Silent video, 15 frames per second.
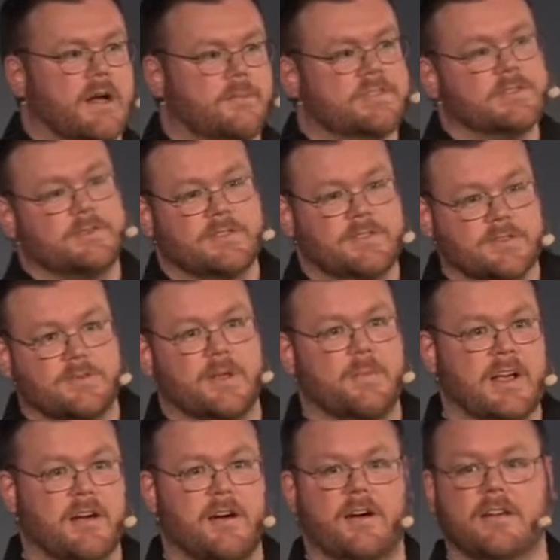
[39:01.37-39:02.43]
soon, so give me a
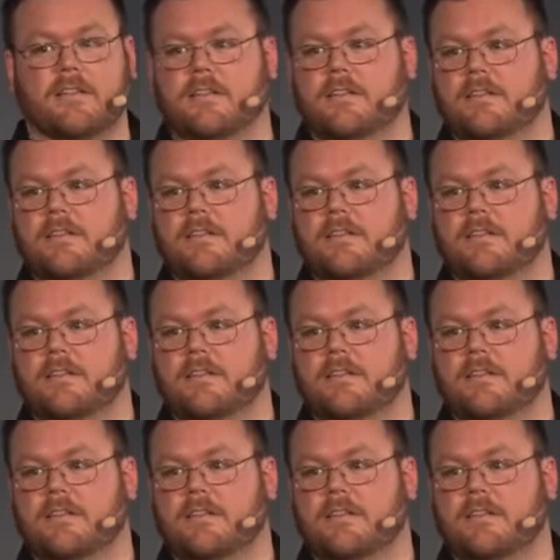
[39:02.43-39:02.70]
call.